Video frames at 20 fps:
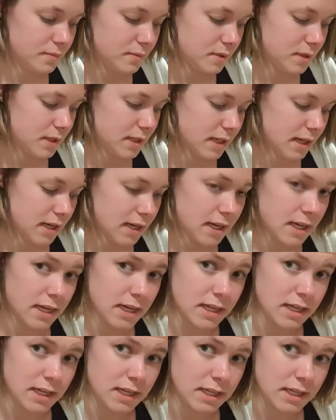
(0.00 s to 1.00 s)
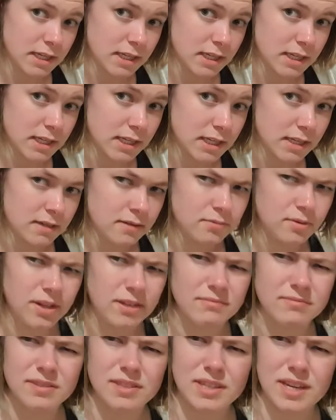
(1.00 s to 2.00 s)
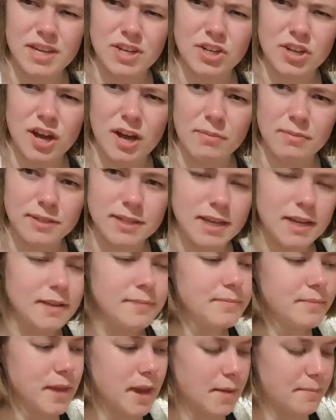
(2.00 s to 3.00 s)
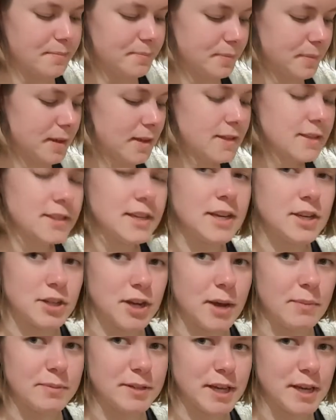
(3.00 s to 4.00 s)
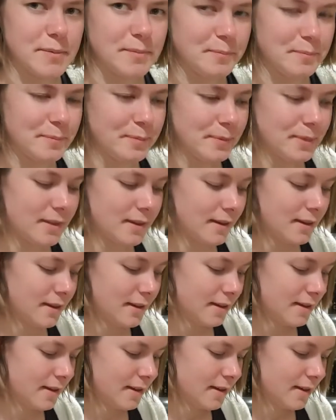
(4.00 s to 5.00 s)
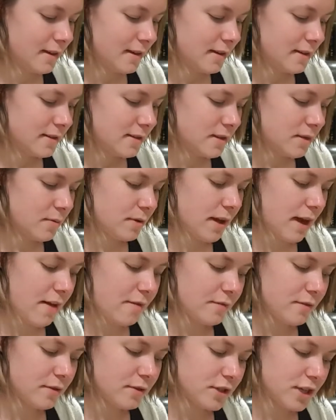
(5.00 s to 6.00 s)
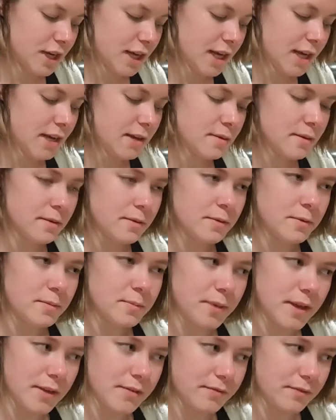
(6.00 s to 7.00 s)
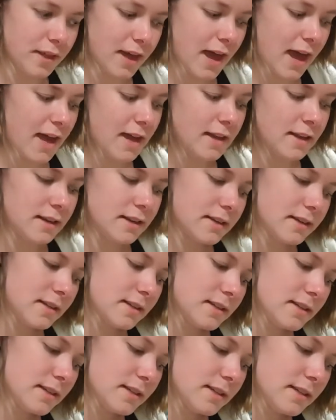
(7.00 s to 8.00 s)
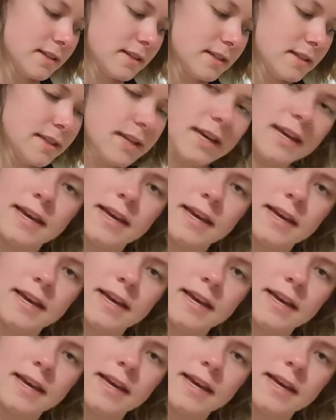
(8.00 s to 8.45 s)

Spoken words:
D, C sharp, D? Yeah, C sharp, D. So we have G, B flat, D.